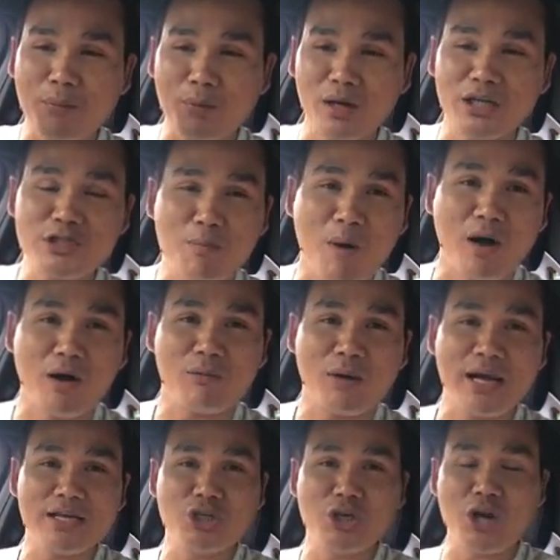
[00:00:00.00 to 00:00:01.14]
really smart,
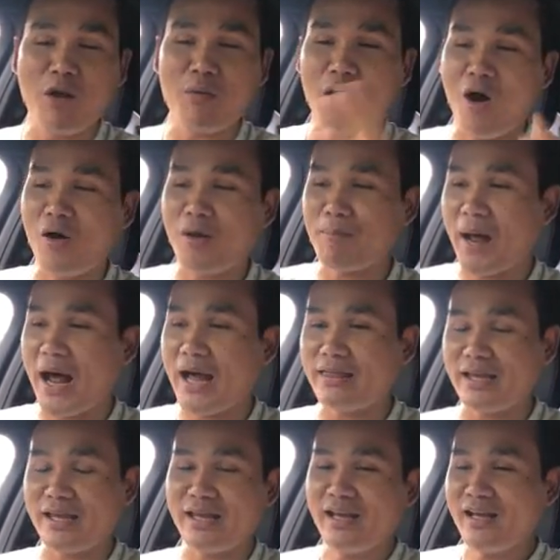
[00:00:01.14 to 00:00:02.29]
right? She don't go and buy
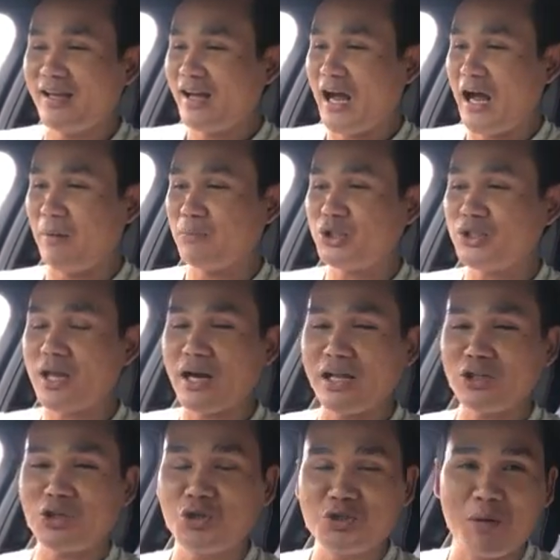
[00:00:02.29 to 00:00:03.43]
the she's not
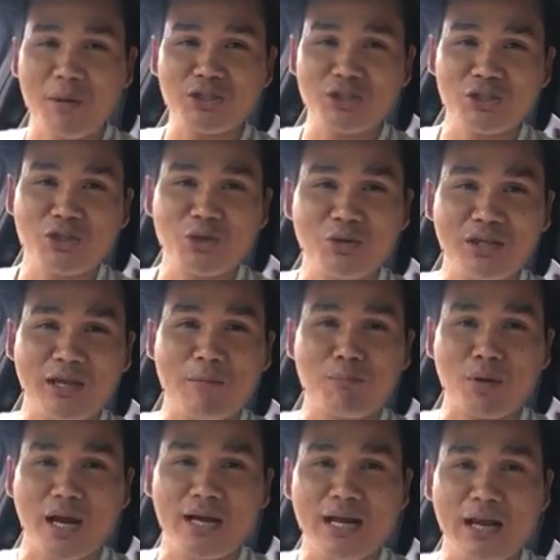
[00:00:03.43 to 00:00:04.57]
so much into the
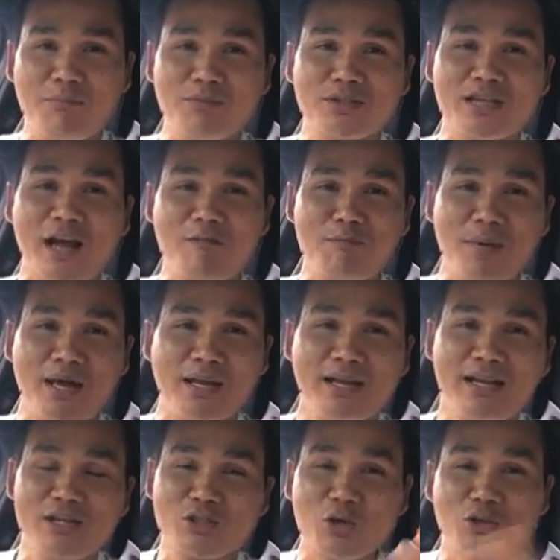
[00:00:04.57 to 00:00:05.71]
brand name stuff, but
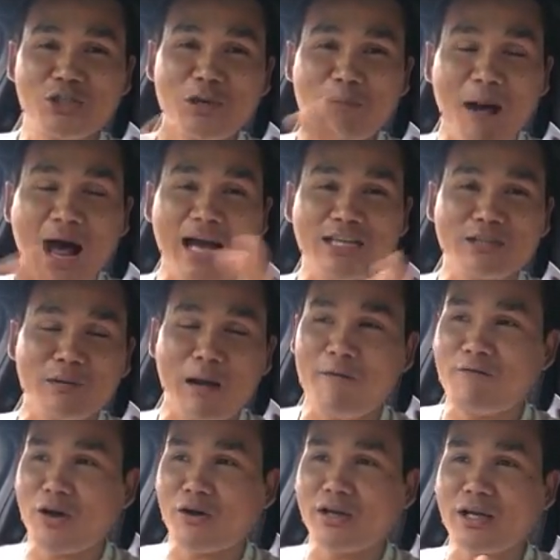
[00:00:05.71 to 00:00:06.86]
so she buys
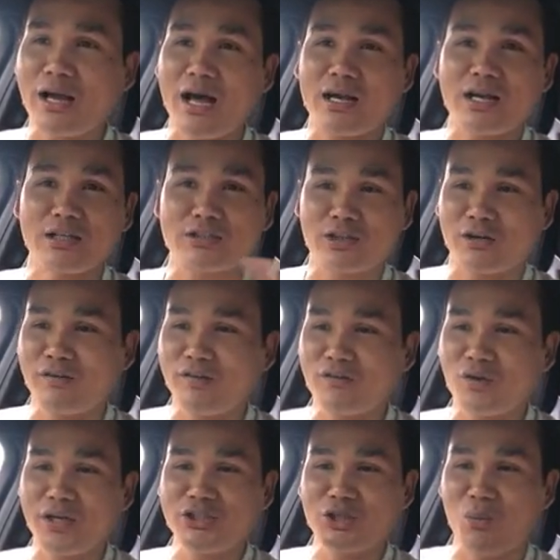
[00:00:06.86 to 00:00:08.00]
very conservatively.